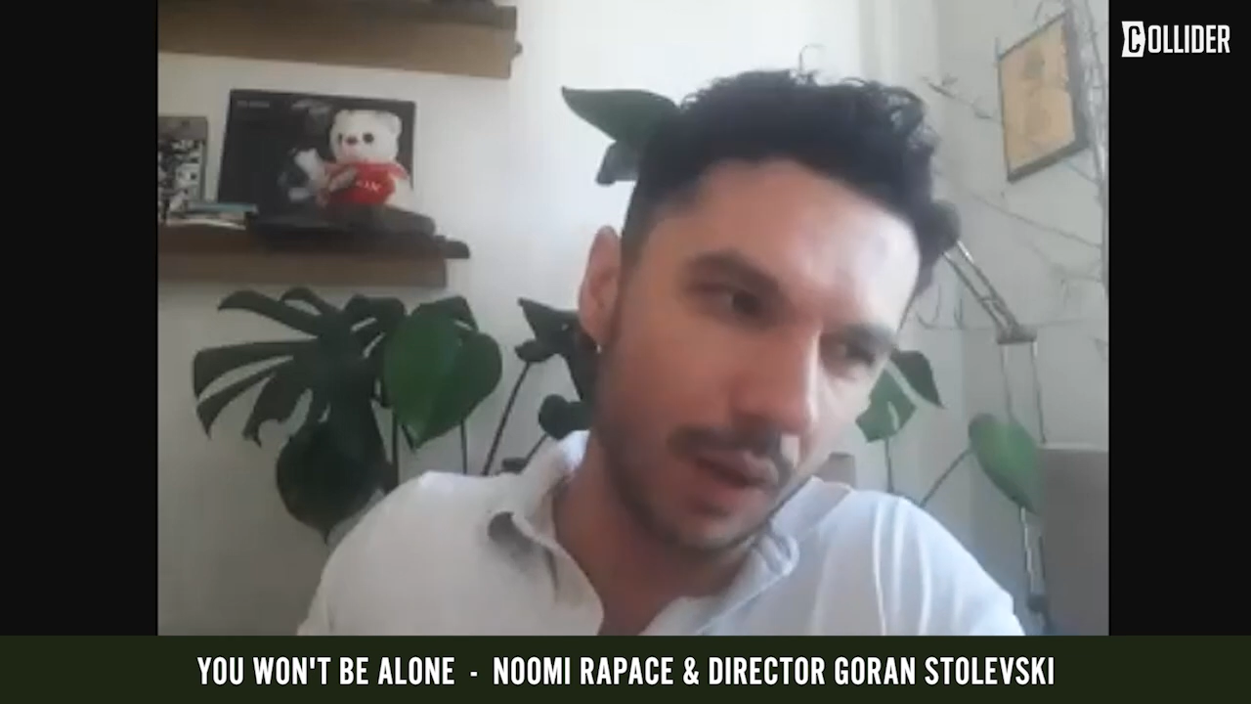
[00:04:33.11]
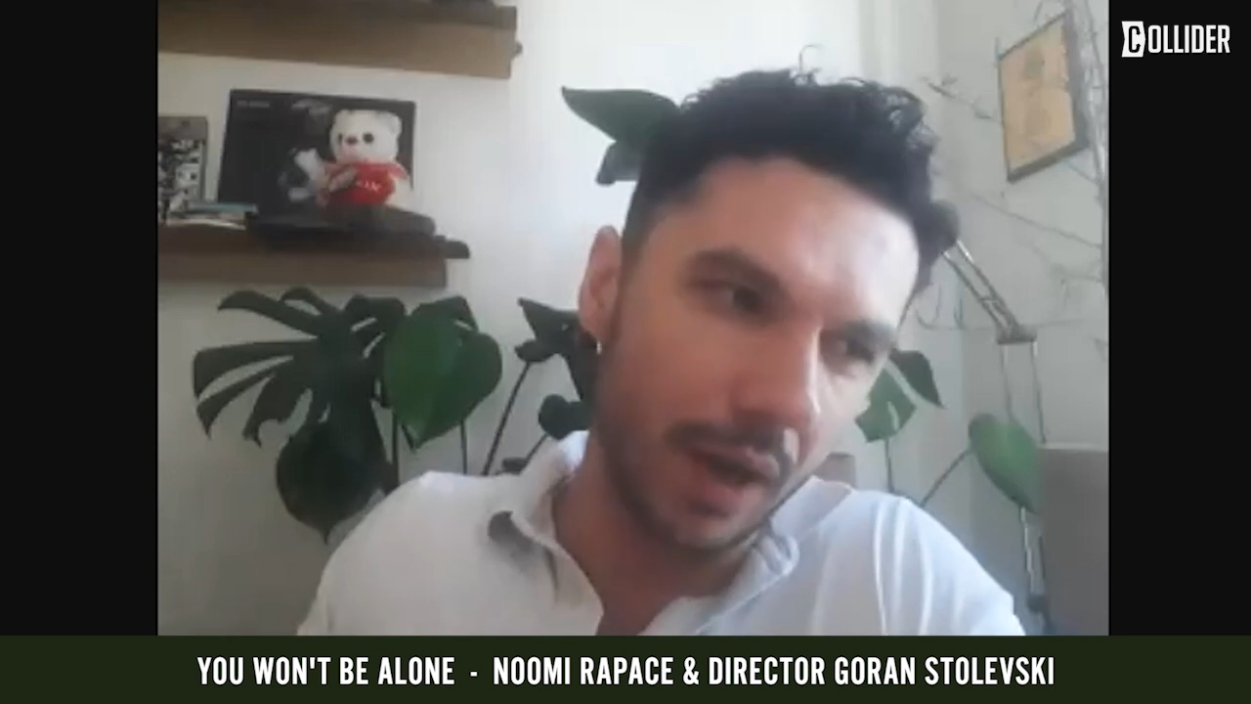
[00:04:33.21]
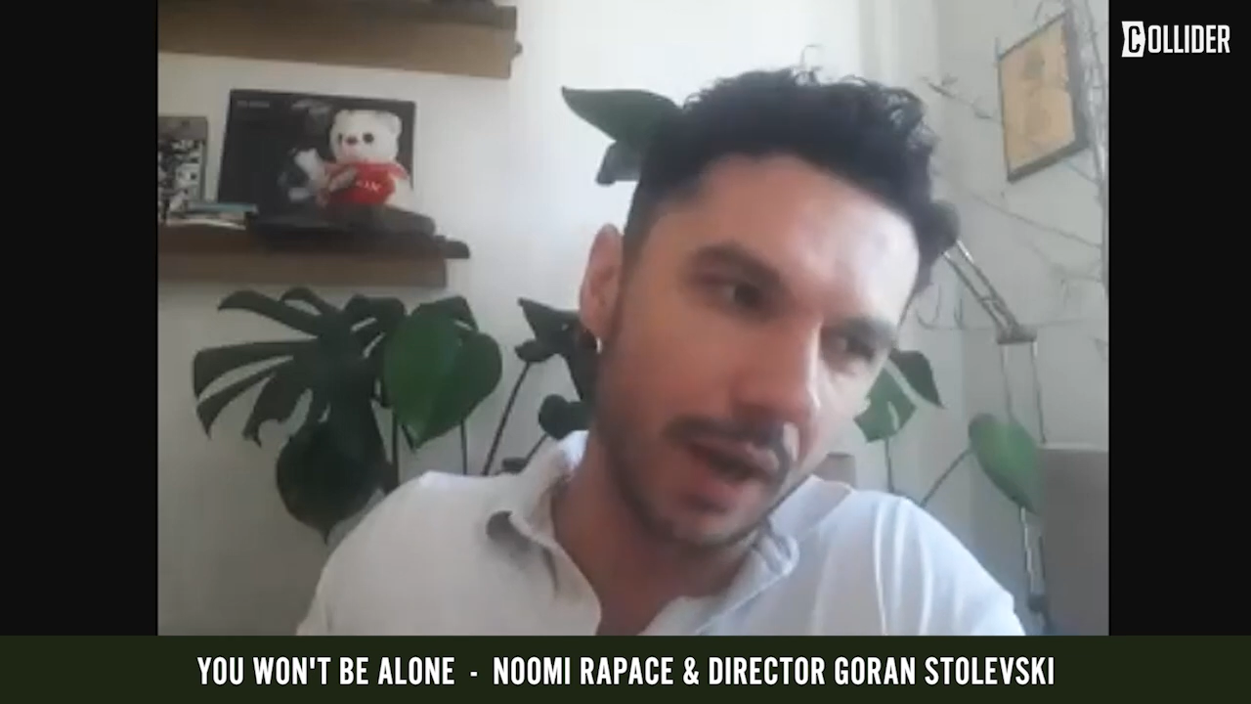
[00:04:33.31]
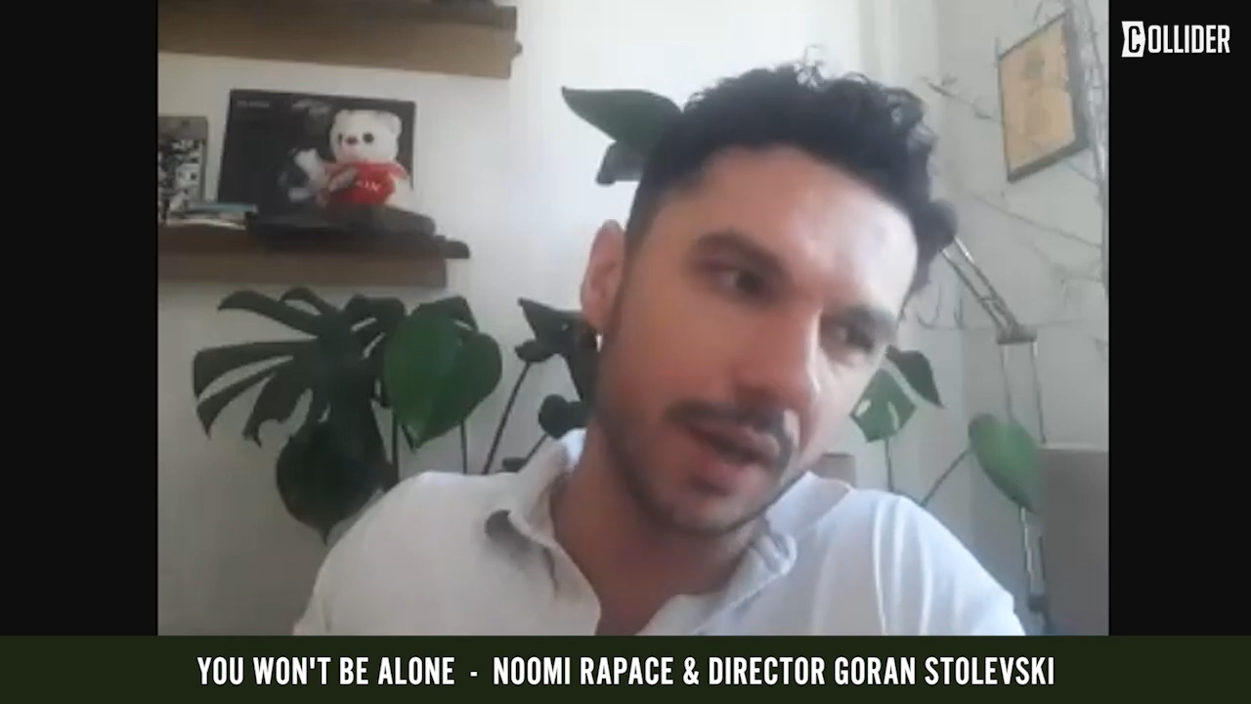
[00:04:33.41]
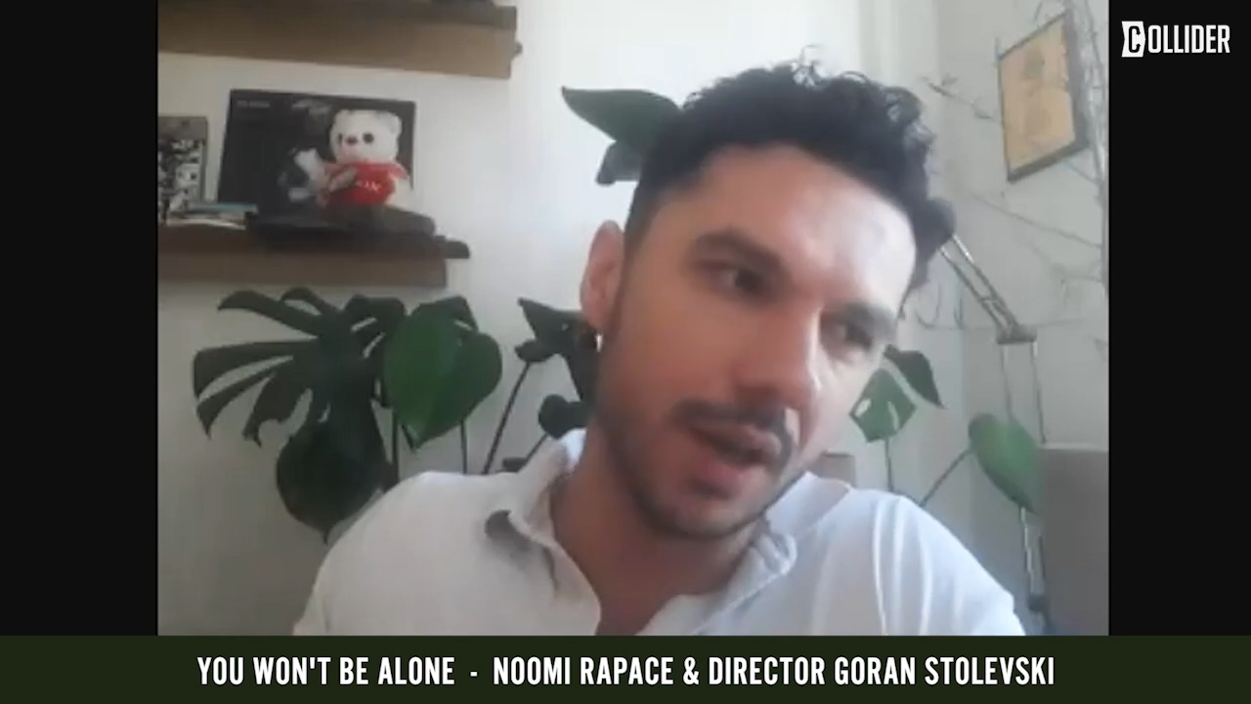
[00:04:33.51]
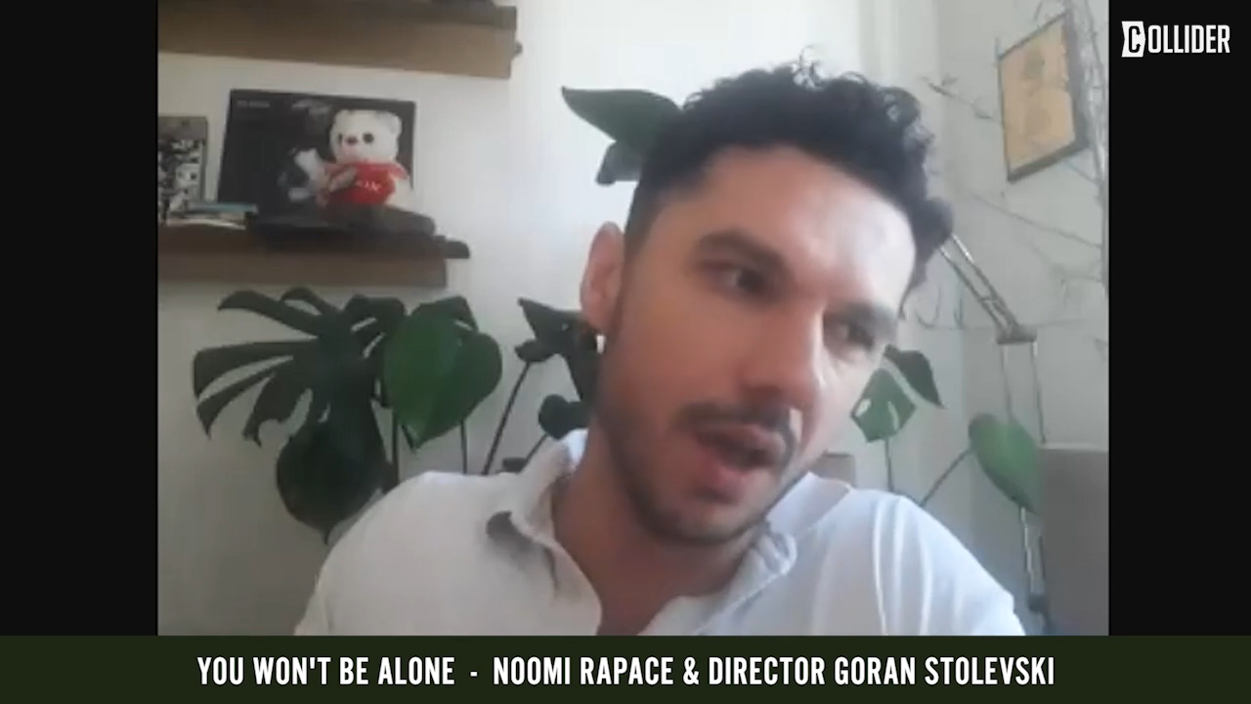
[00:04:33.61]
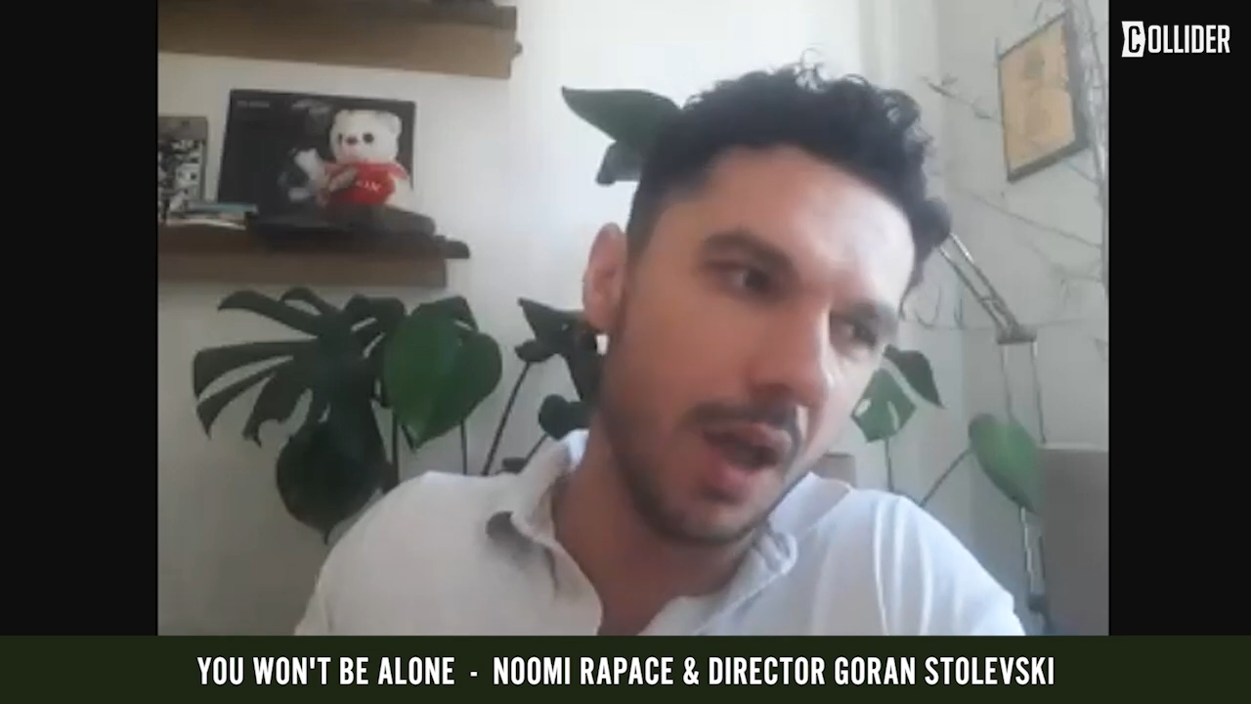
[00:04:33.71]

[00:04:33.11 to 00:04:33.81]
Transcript: like,